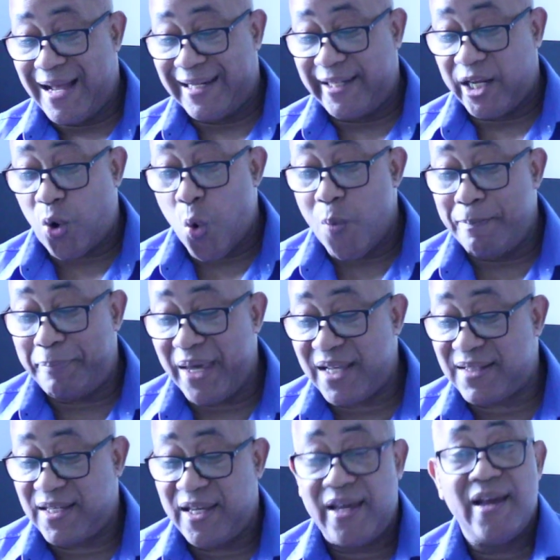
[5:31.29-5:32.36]
and the
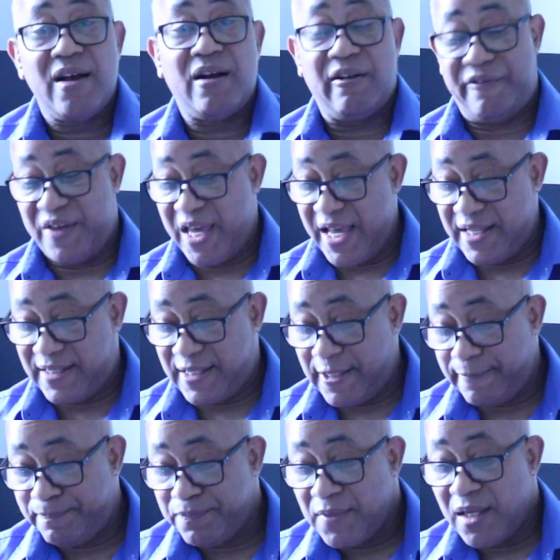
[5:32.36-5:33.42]
Kumbeti of Haiti.